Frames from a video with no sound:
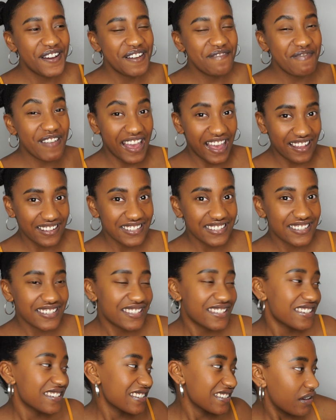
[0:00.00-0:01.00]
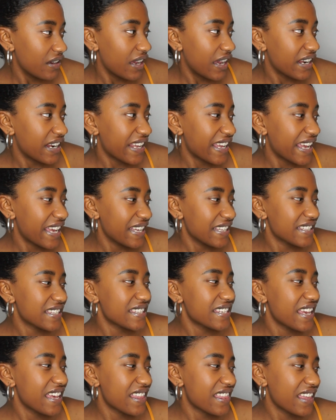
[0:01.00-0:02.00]
masks, and I can't
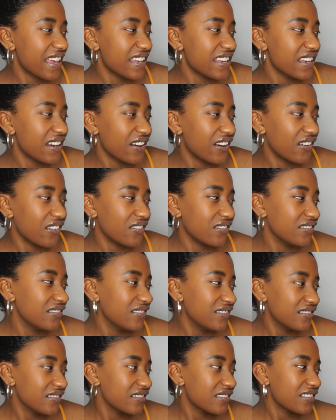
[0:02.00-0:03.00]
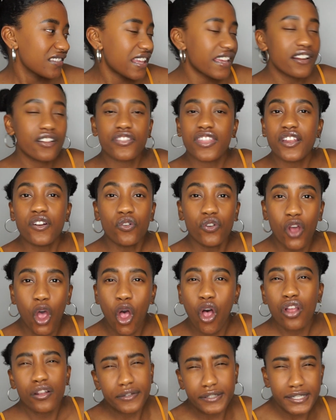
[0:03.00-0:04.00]
say that, you know, they don't
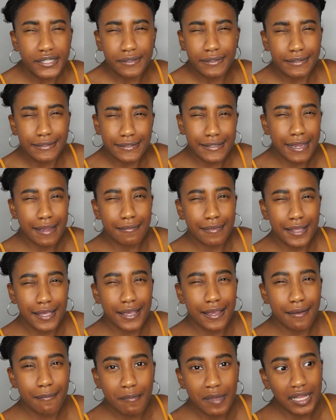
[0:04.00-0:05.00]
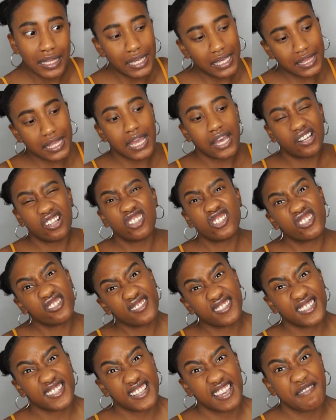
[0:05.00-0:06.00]
all do the same thing, but like they all
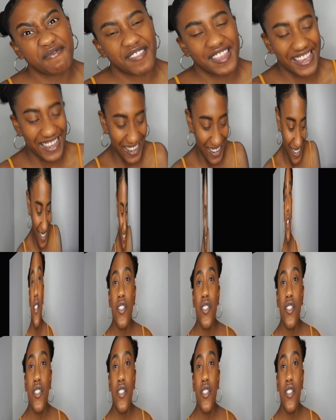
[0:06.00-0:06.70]
do the same thing.